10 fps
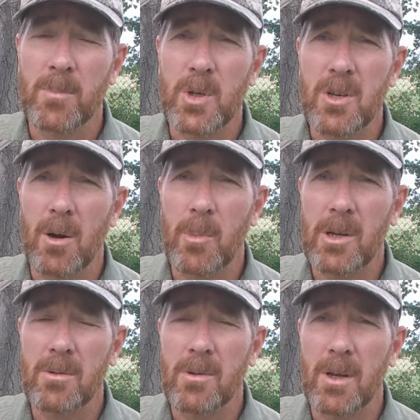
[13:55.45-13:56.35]
Please
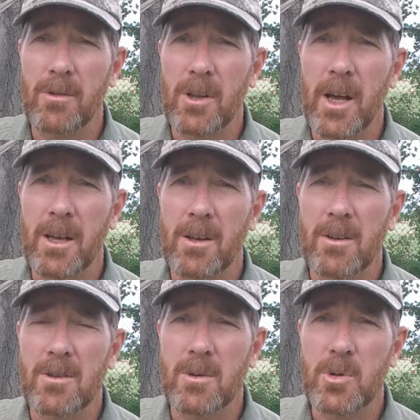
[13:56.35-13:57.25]
comment. If you like,
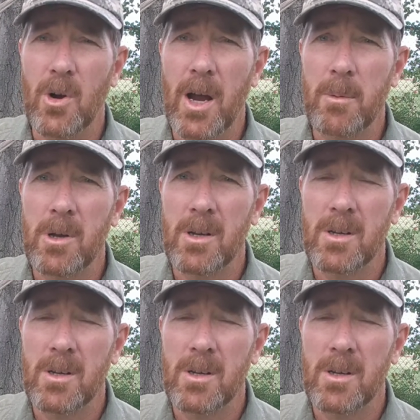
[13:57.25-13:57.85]
subscribe.